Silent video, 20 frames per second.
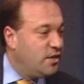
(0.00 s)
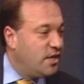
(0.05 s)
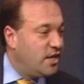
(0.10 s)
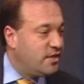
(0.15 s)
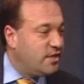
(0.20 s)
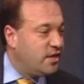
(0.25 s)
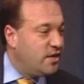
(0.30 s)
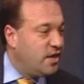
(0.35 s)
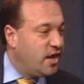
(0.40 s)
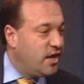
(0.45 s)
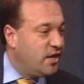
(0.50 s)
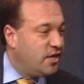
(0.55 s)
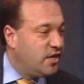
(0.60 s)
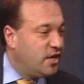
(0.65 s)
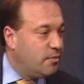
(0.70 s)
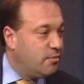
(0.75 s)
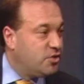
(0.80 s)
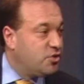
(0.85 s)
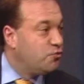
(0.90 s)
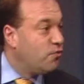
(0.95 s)
that the
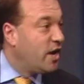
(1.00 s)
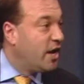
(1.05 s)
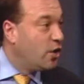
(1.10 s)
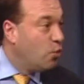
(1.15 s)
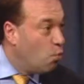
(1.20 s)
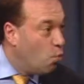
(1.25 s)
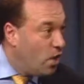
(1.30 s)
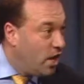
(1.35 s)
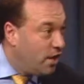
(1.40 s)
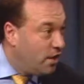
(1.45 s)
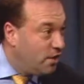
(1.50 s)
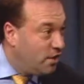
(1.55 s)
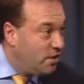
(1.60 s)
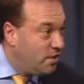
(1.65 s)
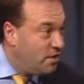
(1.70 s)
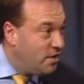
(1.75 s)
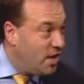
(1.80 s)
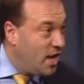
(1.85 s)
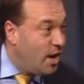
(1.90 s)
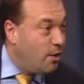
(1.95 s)
nightclub is running
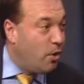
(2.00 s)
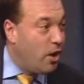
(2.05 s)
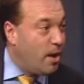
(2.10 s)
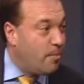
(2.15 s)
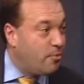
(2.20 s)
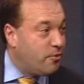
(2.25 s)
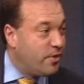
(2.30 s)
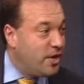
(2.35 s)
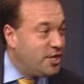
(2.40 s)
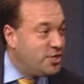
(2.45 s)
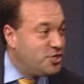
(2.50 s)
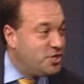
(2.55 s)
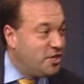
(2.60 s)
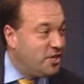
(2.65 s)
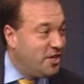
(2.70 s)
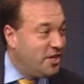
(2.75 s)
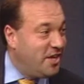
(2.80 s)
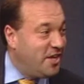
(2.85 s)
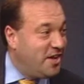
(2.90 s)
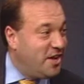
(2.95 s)
well now
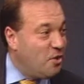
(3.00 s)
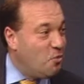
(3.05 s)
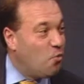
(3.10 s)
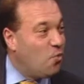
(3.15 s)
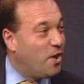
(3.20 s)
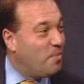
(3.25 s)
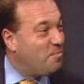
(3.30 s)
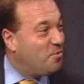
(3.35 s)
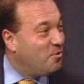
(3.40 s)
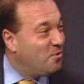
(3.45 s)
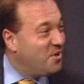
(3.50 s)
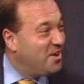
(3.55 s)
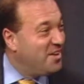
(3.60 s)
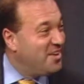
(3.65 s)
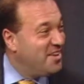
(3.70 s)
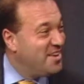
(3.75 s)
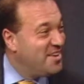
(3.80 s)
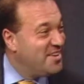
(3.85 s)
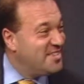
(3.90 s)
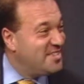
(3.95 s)
operationally? And at what
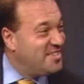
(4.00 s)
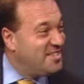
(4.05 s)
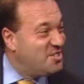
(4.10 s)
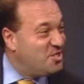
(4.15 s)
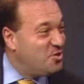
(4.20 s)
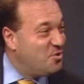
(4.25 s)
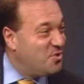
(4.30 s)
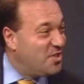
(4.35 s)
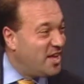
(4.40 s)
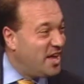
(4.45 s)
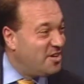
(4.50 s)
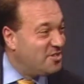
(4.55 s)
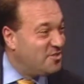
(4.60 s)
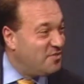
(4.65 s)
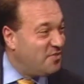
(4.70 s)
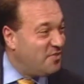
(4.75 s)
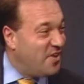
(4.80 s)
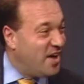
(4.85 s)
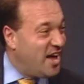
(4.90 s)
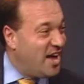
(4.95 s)
point since
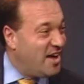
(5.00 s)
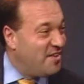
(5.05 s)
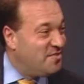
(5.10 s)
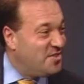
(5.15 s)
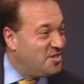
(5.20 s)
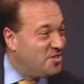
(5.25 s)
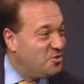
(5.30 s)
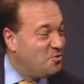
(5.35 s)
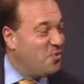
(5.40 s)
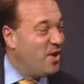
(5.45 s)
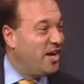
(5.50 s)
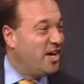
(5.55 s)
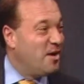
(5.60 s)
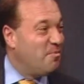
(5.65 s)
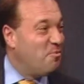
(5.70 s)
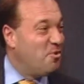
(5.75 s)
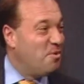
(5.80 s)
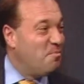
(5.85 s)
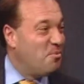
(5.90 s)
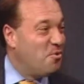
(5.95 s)
2005 did you wake
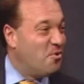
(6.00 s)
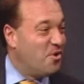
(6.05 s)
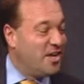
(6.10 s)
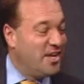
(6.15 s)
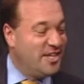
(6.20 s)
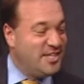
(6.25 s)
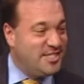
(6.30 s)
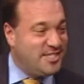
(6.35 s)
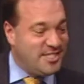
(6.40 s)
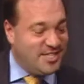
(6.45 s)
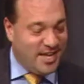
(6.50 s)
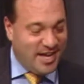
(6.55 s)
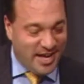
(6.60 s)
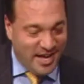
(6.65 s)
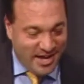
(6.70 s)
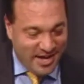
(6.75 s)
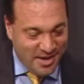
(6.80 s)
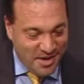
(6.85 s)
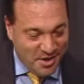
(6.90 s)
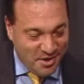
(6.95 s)
up one morning and
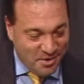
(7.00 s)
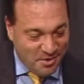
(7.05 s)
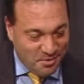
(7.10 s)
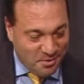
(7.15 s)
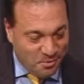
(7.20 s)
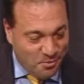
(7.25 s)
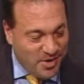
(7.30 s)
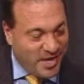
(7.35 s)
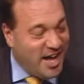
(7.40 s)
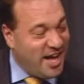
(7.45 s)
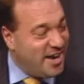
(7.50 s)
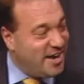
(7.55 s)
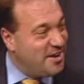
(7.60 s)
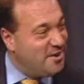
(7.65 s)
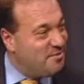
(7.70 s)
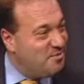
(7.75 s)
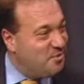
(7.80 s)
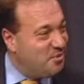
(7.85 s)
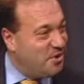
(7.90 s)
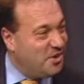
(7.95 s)
say, we got it,
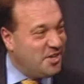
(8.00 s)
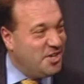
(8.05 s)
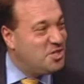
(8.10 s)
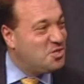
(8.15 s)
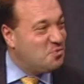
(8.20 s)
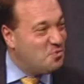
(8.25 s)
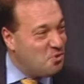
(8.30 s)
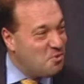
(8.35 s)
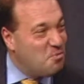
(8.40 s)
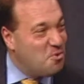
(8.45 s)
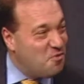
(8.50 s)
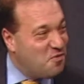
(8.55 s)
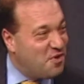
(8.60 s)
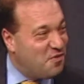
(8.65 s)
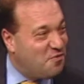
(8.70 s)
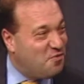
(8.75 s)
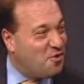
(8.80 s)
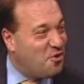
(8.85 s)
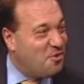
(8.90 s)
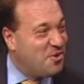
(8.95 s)
or at least we're
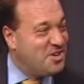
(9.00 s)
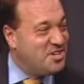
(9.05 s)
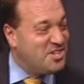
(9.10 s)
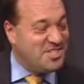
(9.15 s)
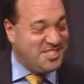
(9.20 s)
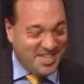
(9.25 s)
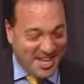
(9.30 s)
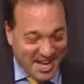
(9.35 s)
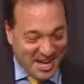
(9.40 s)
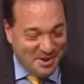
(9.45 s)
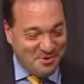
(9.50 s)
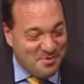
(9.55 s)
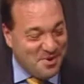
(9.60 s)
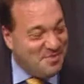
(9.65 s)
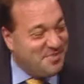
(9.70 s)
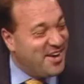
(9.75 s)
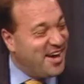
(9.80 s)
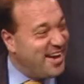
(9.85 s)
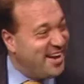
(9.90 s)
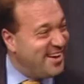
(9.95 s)
moving forward to say,
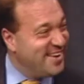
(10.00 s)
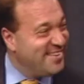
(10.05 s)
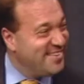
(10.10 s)
we've got it.